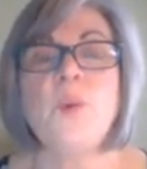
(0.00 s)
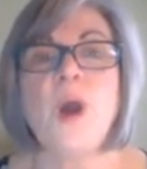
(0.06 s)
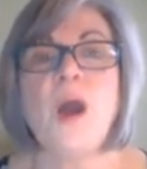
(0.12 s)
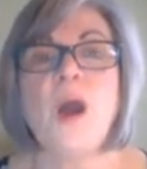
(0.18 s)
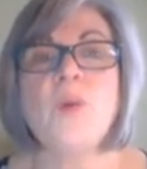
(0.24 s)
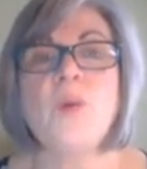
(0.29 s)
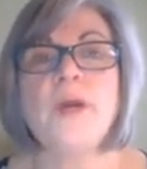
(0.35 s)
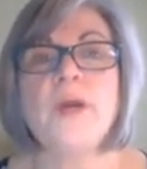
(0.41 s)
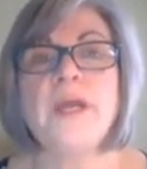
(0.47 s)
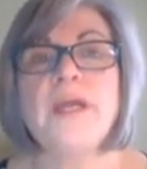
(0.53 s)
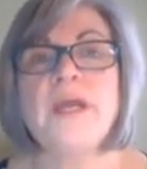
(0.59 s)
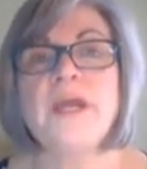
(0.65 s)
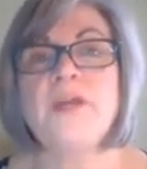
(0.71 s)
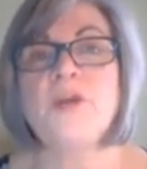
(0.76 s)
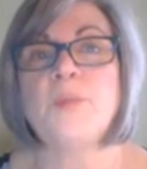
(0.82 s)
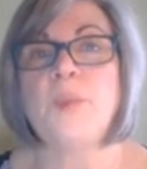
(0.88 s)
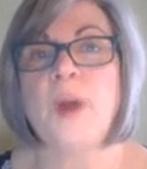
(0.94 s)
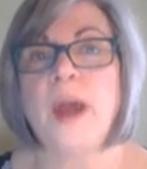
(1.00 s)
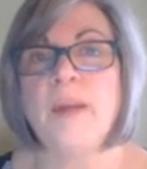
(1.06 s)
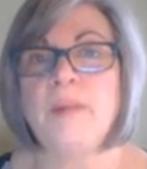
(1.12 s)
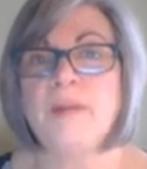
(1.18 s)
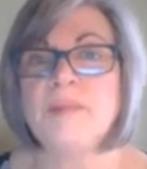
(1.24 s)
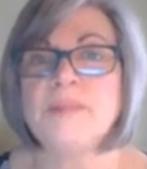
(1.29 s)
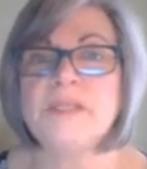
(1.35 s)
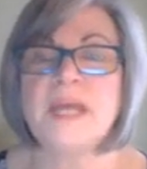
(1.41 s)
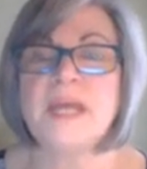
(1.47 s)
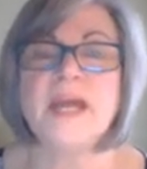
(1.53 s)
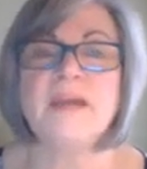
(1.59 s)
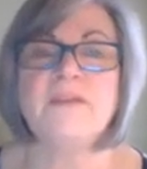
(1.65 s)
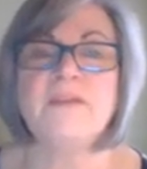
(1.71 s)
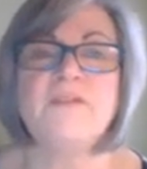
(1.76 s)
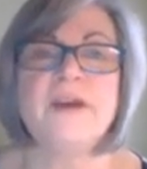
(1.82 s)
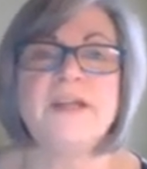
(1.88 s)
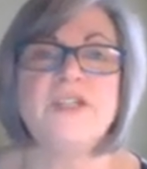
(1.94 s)
are working on your problems
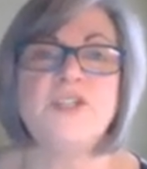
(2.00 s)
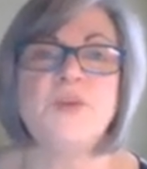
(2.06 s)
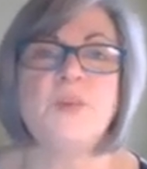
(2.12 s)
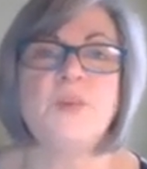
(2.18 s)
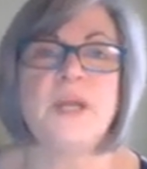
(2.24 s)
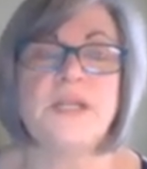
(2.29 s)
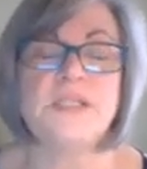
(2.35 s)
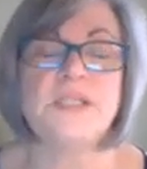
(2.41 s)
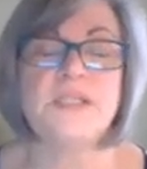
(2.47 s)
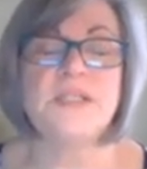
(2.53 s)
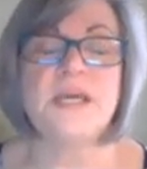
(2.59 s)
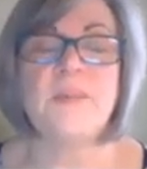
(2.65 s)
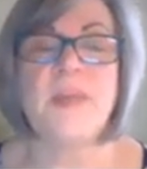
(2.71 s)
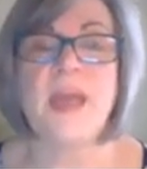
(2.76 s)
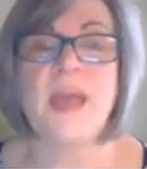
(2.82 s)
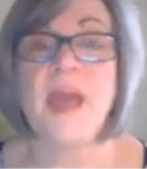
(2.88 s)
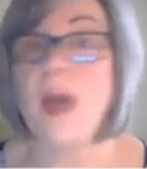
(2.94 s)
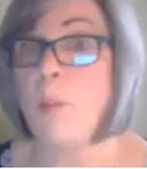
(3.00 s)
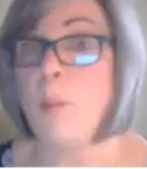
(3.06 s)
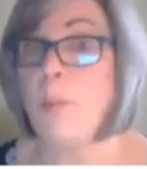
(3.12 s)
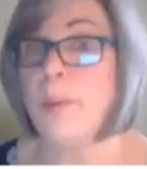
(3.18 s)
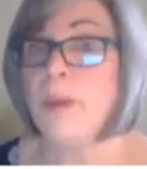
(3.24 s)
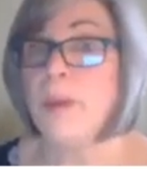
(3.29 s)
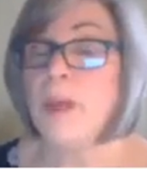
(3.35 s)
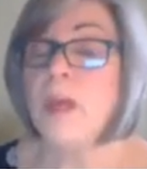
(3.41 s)
and find you want some help,